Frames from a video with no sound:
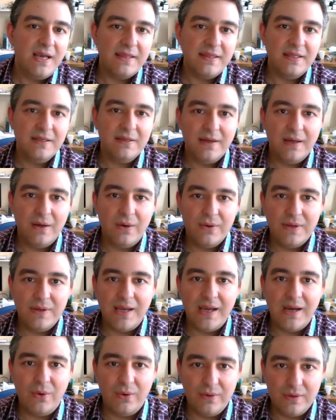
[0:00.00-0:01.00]
I think
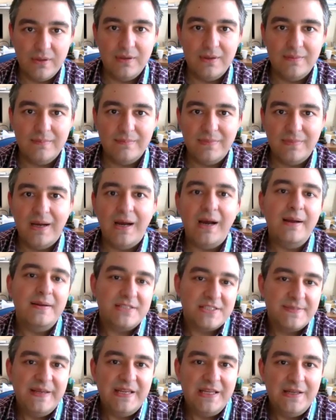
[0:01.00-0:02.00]

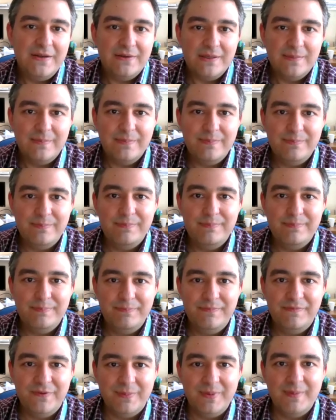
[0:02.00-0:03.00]
speaking
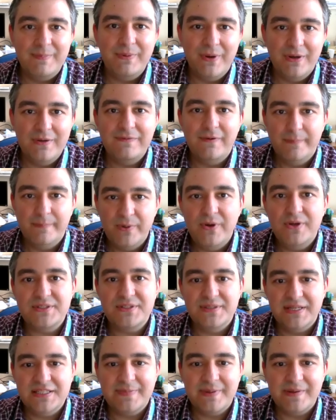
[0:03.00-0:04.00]
from
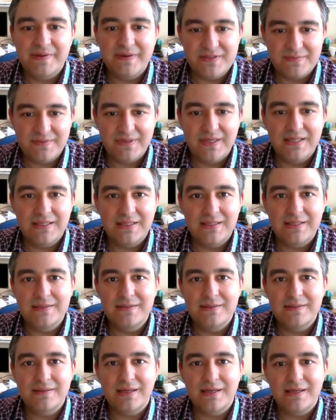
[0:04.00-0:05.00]
personal experience rather
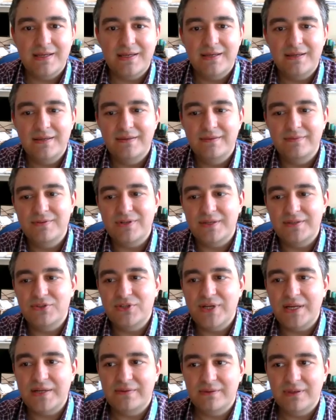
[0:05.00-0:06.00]
than trying to
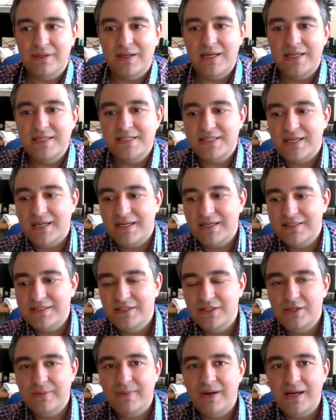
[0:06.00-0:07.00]
generalize, I can
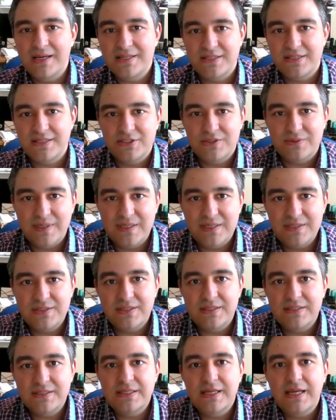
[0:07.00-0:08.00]
tell you my
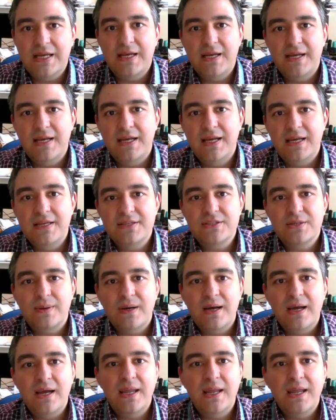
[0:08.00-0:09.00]
situation.
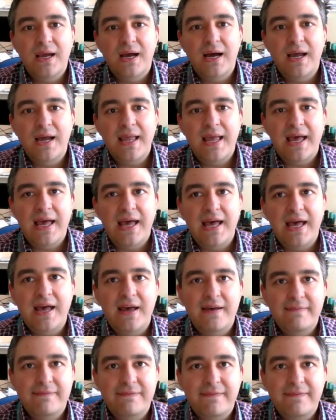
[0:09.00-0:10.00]
So I have